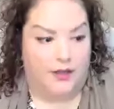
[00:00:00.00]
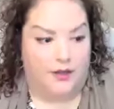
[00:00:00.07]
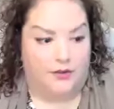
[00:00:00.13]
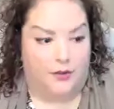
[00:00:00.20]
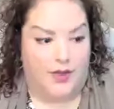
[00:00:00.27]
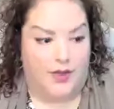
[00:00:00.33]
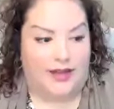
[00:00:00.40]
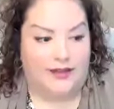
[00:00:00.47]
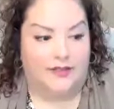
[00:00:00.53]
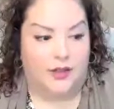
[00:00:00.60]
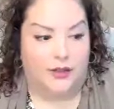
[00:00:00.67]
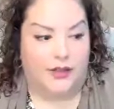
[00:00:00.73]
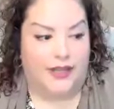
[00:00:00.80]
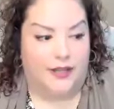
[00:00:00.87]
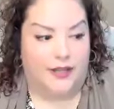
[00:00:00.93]
So that's the
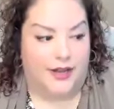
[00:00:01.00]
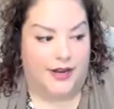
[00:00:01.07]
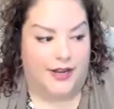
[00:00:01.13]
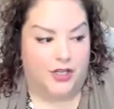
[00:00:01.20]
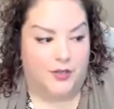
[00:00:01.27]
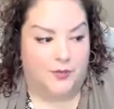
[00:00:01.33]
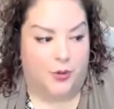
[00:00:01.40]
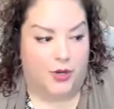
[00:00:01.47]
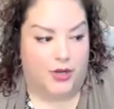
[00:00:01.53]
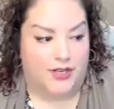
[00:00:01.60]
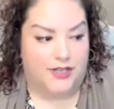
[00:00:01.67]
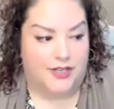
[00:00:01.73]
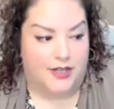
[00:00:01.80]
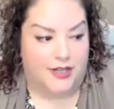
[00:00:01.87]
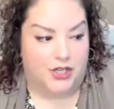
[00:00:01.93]
link that I just put
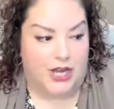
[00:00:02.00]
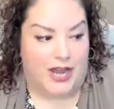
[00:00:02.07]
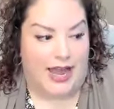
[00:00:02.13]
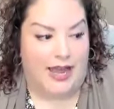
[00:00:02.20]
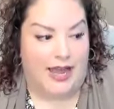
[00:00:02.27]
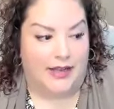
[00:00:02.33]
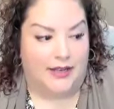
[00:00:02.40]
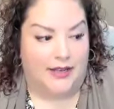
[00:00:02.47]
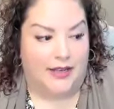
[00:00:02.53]
into the chat.